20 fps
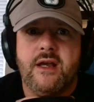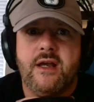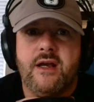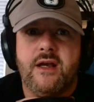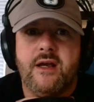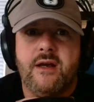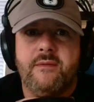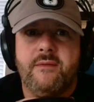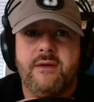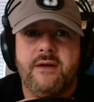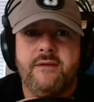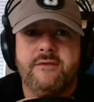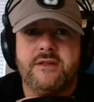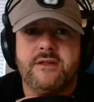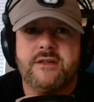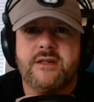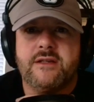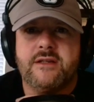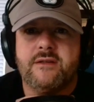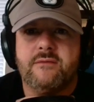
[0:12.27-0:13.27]
And I've
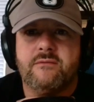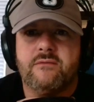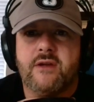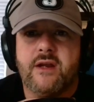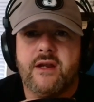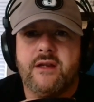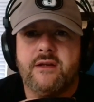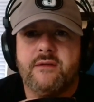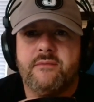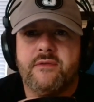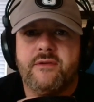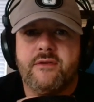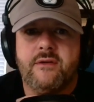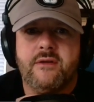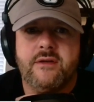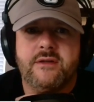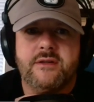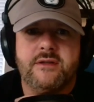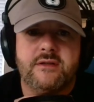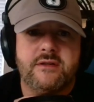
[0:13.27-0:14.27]
just got some random
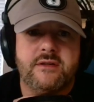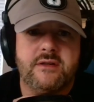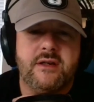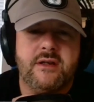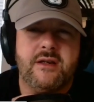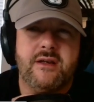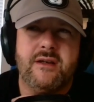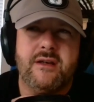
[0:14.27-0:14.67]
thoughts.